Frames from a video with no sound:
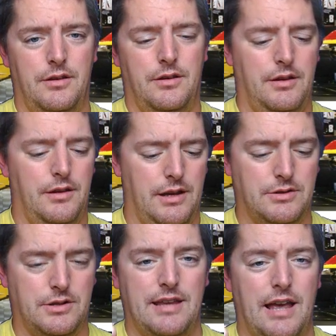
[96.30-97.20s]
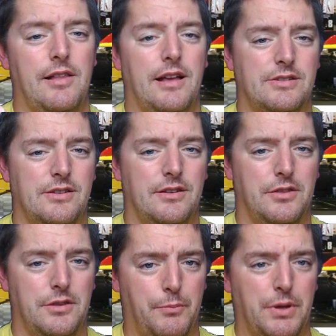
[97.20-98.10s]
is going to tell us
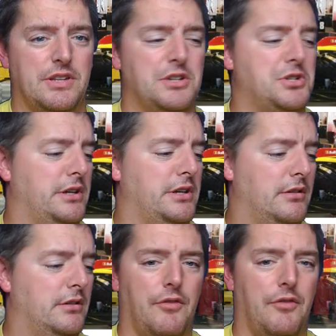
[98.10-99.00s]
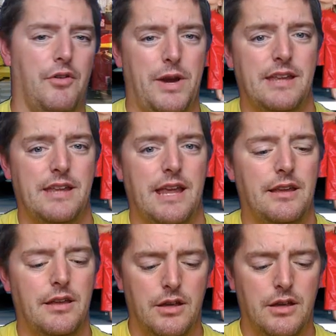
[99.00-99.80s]
the position of our wastegate.